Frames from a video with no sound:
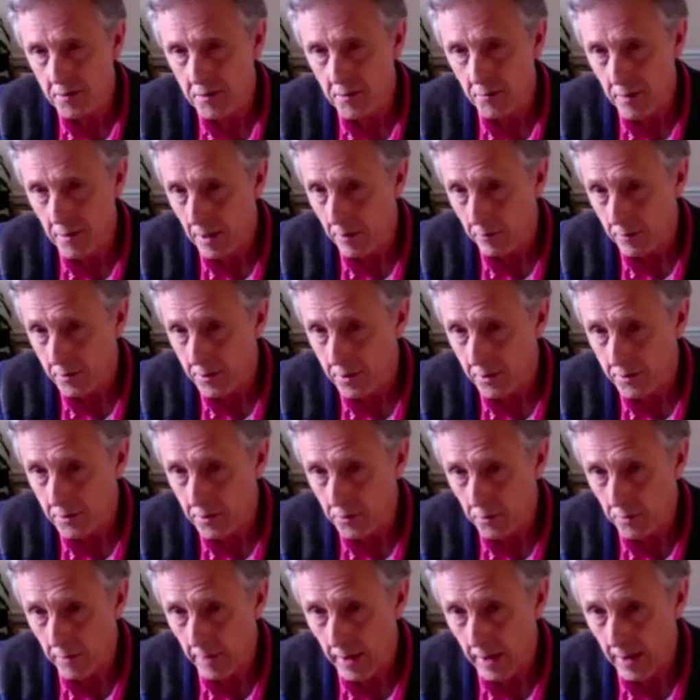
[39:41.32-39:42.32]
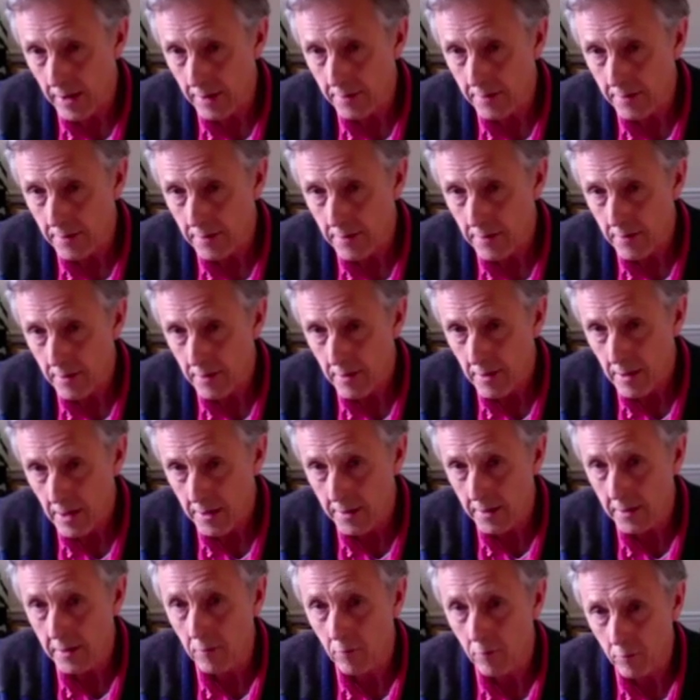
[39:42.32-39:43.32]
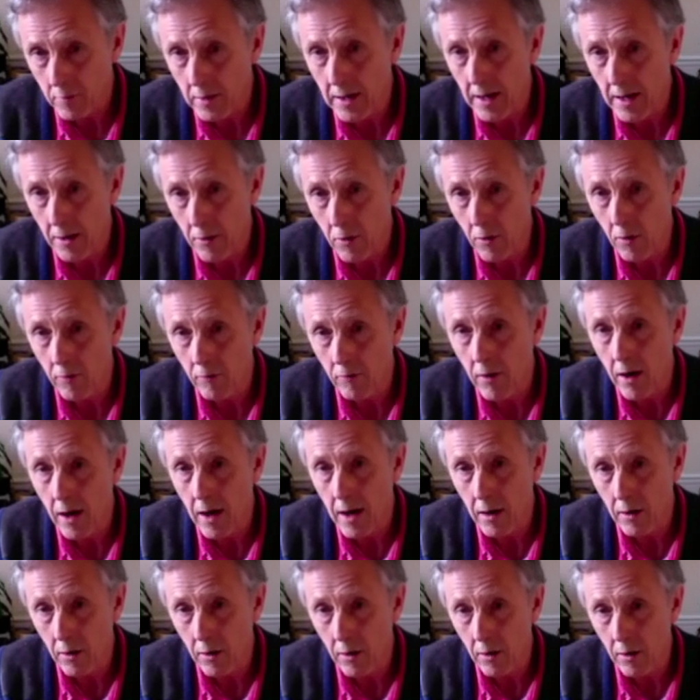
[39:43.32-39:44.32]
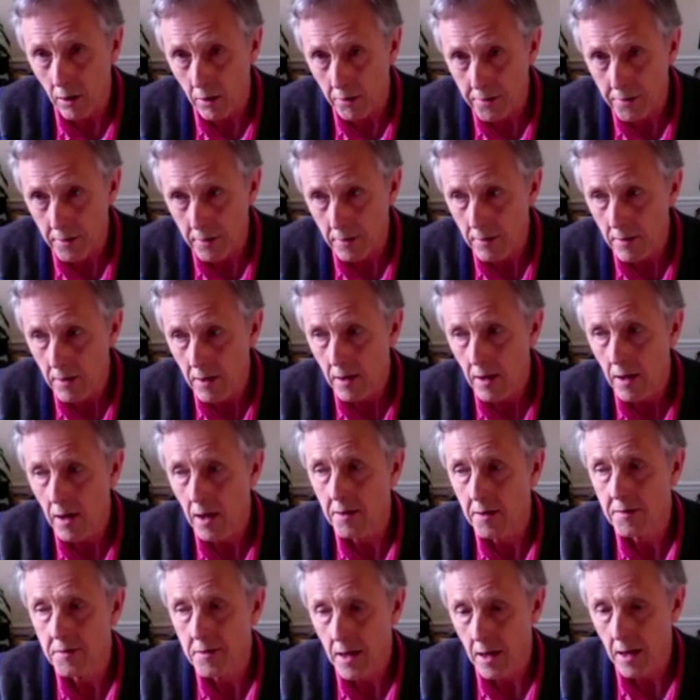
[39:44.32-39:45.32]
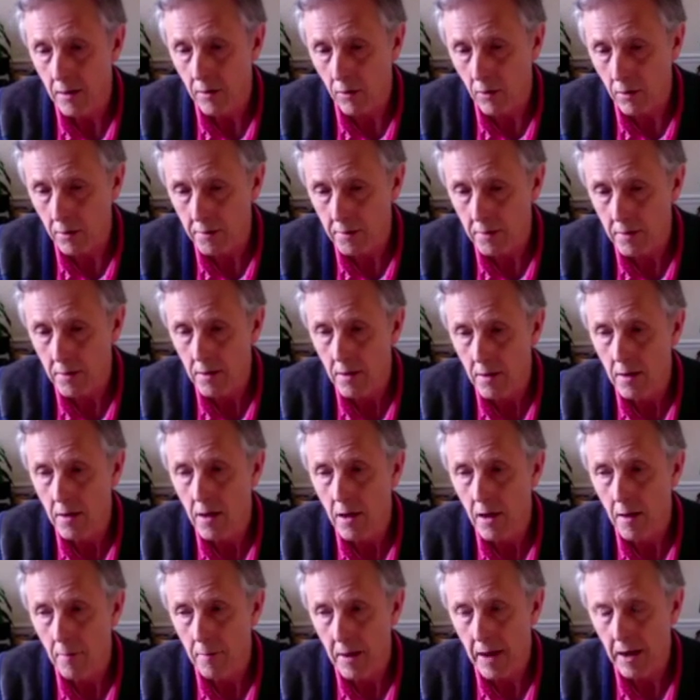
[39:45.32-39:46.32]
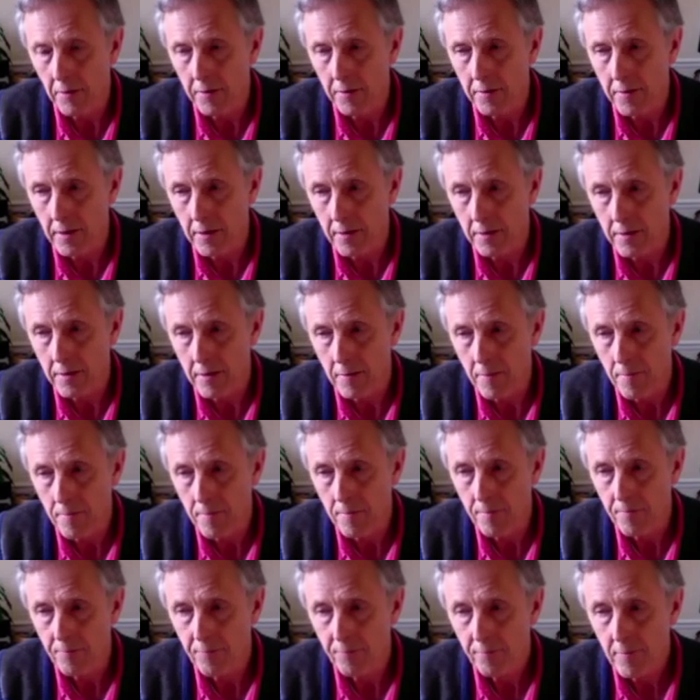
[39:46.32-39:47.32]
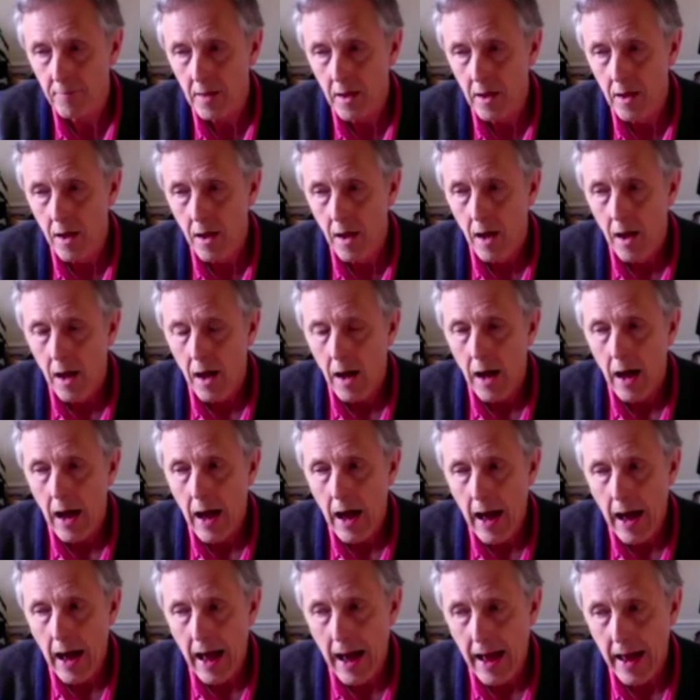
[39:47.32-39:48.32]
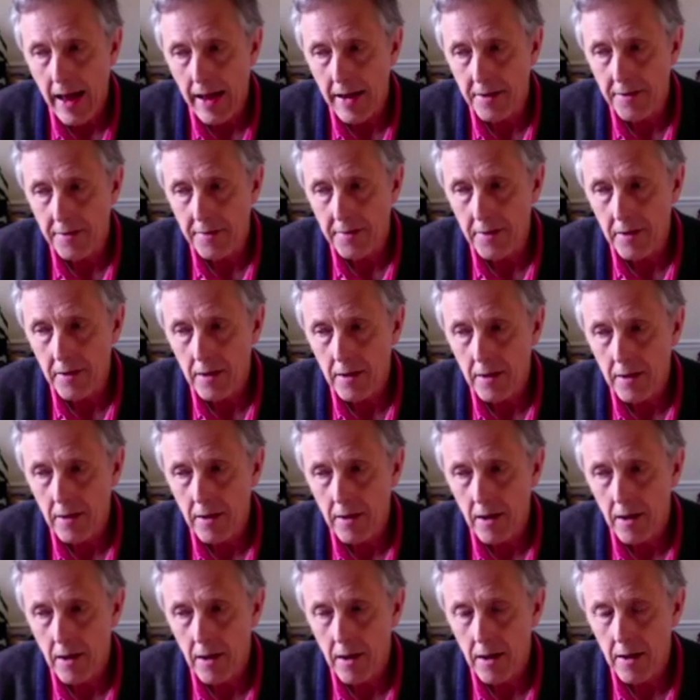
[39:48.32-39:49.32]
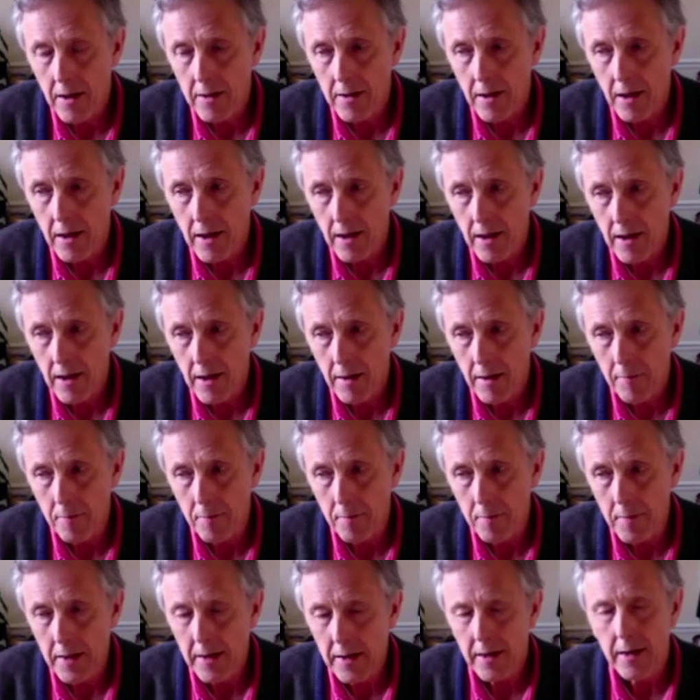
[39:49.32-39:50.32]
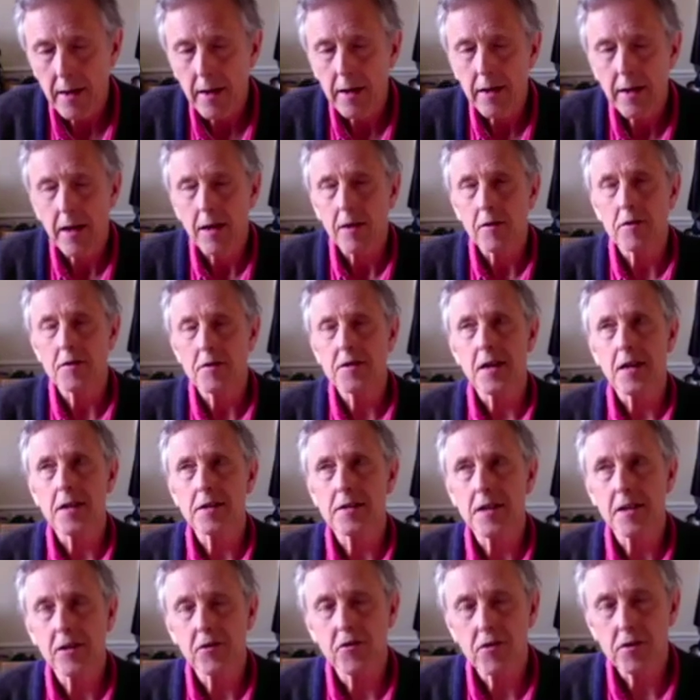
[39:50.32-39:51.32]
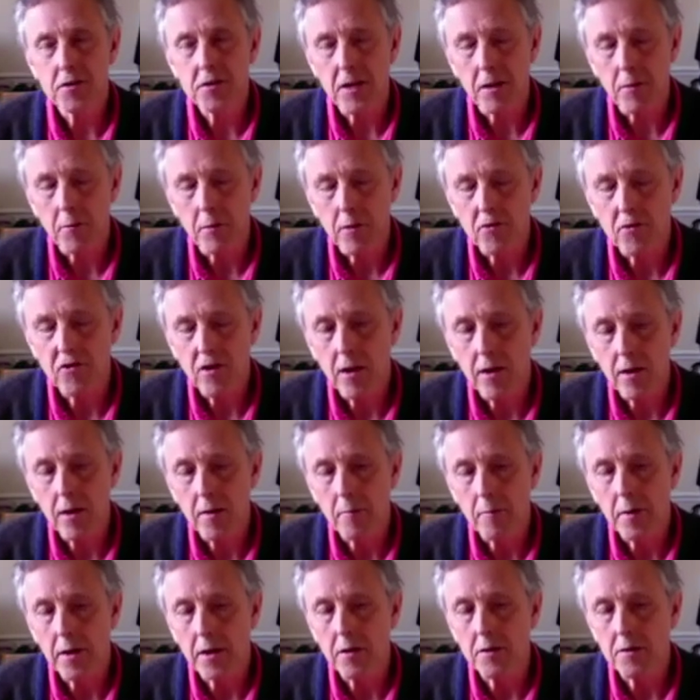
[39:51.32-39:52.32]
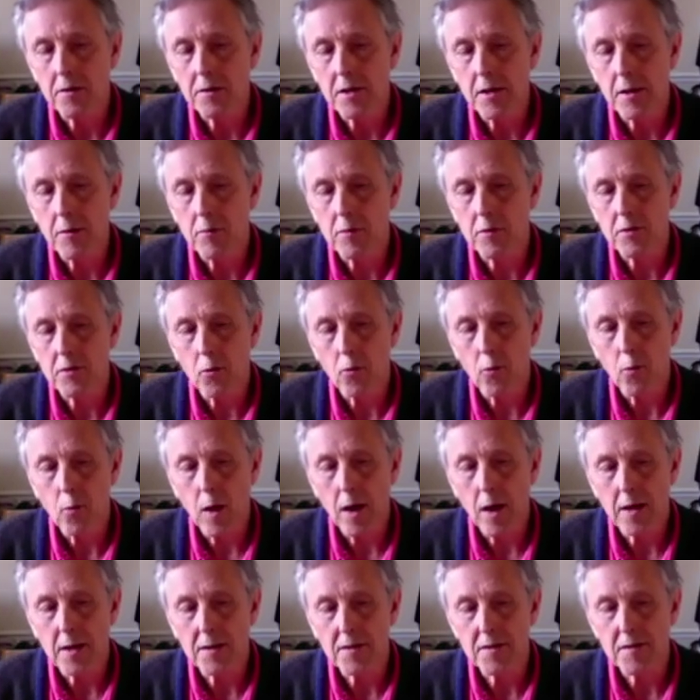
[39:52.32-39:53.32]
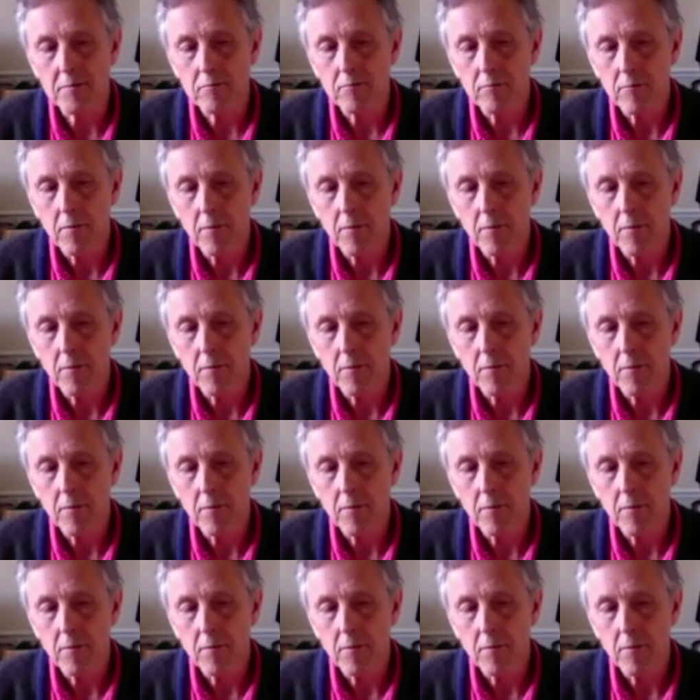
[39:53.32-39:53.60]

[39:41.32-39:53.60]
to be able to do that and to get on, write a lot and say a lot about it. And, you know, you see, it's interesting with Gendlin because he was always